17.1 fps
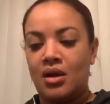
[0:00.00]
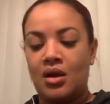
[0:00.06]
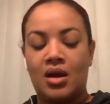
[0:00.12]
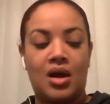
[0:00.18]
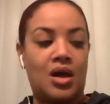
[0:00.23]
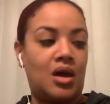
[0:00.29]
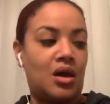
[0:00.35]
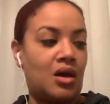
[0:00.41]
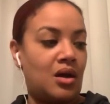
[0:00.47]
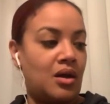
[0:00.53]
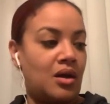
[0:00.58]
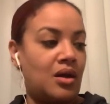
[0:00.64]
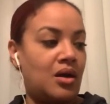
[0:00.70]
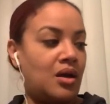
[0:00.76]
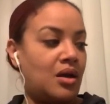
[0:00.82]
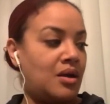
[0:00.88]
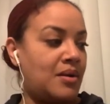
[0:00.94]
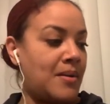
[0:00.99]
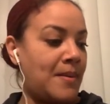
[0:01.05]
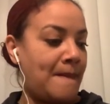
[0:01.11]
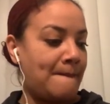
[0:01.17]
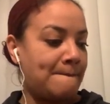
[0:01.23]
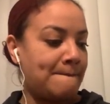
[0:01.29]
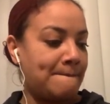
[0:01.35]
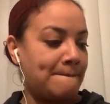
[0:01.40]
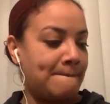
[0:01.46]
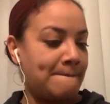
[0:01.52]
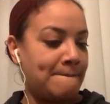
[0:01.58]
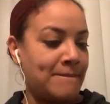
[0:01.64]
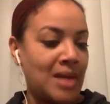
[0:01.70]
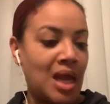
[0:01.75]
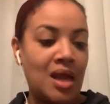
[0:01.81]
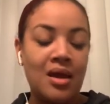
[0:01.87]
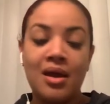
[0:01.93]
Uh,
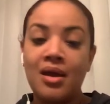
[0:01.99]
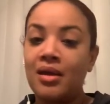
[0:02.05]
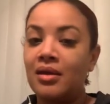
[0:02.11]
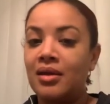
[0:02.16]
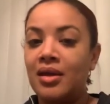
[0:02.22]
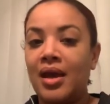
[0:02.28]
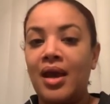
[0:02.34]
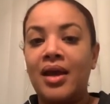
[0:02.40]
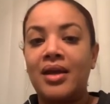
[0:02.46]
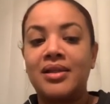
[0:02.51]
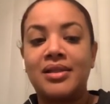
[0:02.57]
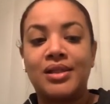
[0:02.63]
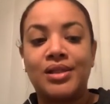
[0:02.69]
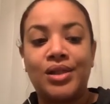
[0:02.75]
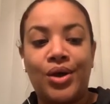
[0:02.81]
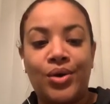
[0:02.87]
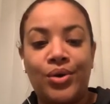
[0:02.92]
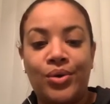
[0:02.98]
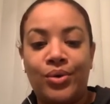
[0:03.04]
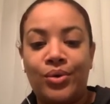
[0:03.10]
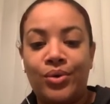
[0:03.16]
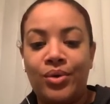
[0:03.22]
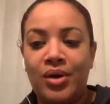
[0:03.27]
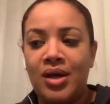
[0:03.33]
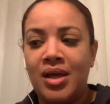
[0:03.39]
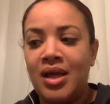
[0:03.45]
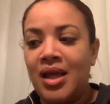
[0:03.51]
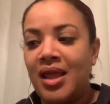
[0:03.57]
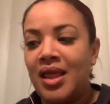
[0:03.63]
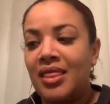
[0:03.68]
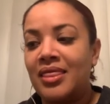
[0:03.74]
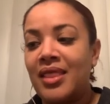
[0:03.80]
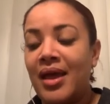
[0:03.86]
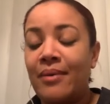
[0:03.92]
yeah, so
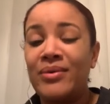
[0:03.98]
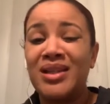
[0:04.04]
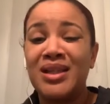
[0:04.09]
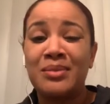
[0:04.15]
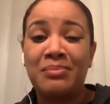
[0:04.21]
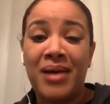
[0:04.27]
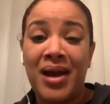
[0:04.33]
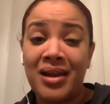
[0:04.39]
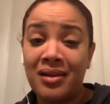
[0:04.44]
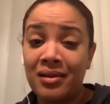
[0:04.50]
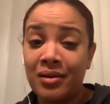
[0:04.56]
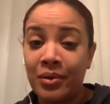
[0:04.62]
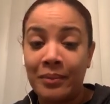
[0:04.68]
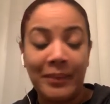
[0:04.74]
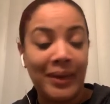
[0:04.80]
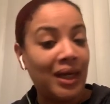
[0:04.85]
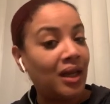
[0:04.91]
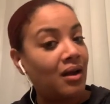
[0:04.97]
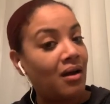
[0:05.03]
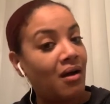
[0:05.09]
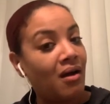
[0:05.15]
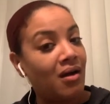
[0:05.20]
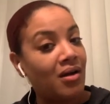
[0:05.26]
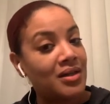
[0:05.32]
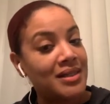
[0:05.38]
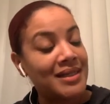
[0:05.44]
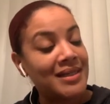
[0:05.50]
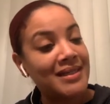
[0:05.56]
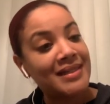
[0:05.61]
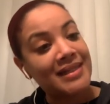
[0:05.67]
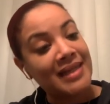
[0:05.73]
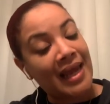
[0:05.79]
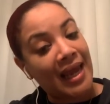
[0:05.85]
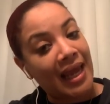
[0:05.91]
that was my little mini haul
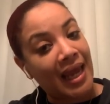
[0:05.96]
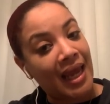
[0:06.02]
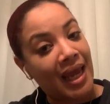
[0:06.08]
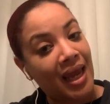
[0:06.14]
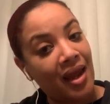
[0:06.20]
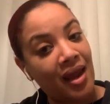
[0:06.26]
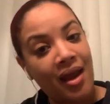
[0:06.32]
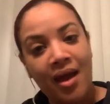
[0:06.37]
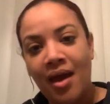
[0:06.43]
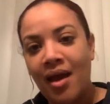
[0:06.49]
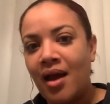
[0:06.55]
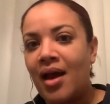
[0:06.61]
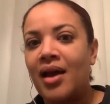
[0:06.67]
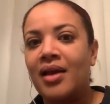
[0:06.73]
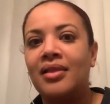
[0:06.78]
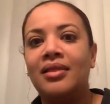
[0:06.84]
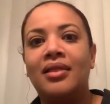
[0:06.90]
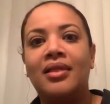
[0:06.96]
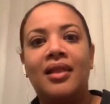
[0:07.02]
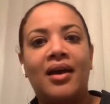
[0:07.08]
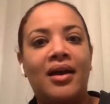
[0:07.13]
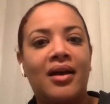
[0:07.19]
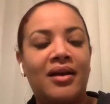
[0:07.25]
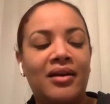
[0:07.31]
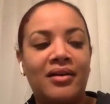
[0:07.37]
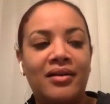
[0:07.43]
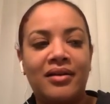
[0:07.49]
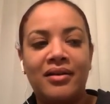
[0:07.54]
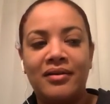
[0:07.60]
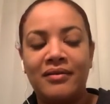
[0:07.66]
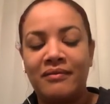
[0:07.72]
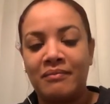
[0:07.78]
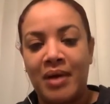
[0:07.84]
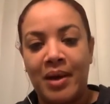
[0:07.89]
today. I
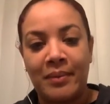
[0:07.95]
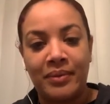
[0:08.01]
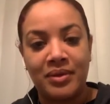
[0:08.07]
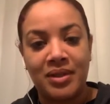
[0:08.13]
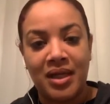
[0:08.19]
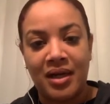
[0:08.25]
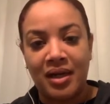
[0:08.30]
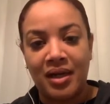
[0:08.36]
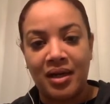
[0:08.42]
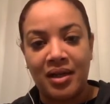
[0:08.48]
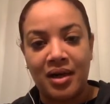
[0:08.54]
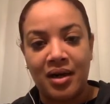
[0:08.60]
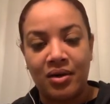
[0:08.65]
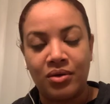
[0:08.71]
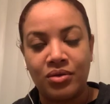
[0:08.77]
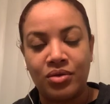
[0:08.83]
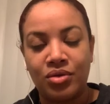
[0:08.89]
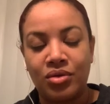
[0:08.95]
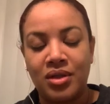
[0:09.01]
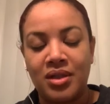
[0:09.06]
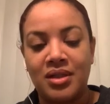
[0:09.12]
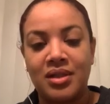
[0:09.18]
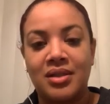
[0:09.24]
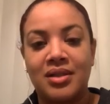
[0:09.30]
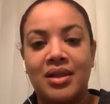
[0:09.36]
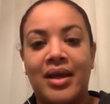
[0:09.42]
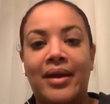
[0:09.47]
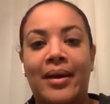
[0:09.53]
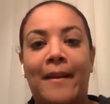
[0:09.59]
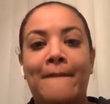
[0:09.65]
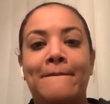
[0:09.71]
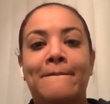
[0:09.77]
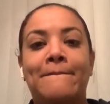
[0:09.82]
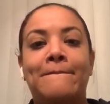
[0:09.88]
love my Botanica that I go to because it's like a
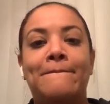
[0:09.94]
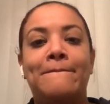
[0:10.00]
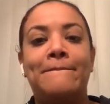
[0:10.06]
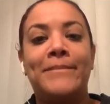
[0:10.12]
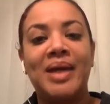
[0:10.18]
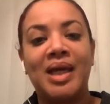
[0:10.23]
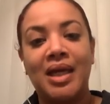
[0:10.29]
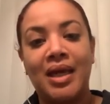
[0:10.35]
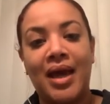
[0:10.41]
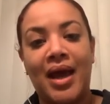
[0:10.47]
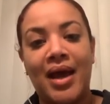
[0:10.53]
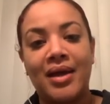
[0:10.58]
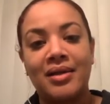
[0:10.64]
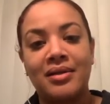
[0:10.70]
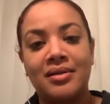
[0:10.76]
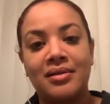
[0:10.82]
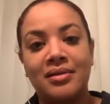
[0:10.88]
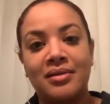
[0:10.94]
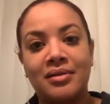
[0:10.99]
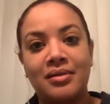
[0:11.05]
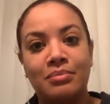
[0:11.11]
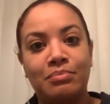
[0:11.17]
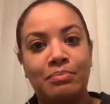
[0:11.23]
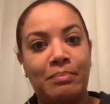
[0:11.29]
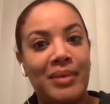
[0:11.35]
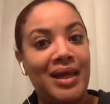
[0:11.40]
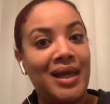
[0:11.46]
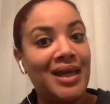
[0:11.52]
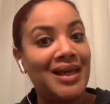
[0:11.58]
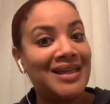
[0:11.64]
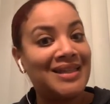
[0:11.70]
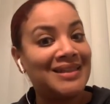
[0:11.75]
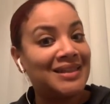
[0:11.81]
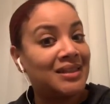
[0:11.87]
big ass, big
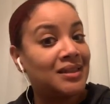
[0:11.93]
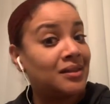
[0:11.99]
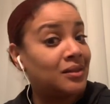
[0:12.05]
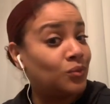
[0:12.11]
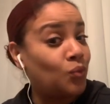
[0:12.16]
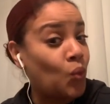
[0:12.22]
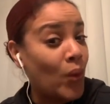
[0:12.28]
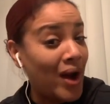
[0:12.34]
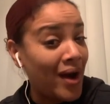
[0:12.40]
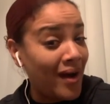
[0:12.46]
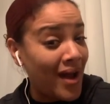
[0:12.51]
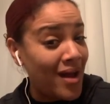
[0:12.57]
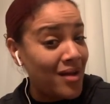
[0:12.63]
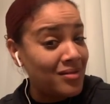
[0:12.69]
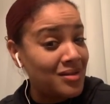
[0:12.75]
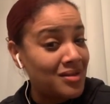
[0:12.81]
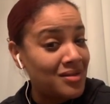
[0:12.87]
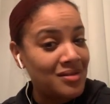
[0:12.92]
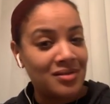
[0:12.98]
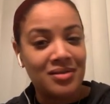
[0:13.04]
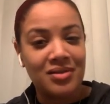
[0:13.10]
warehouse.